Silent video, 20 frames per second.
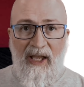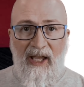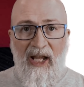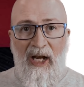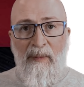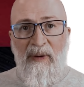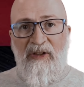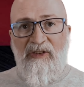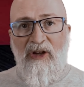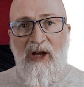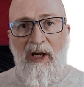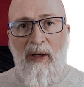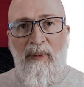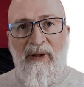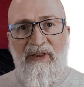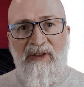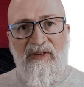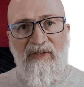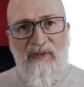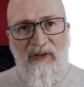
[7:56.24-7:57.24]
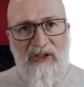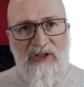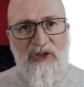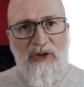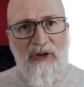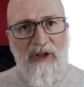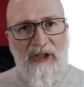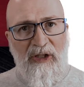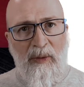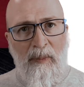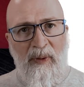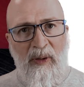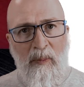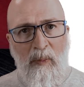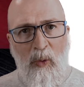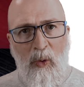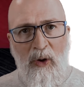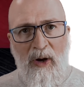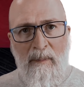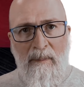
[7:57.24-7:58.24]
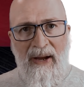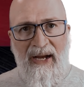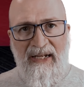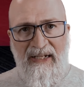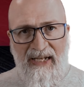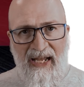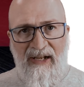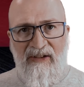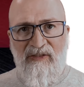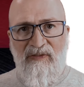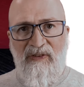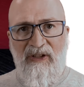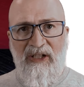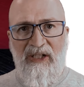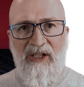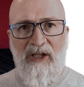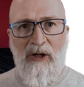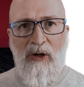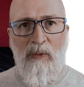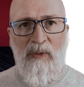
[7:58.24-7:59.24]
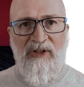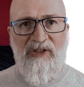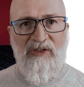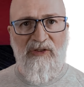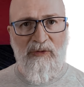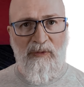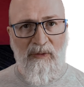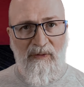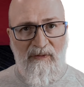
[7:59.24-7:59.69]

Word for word: And I'm going to talk about this feature a little bit more in my next video, which is a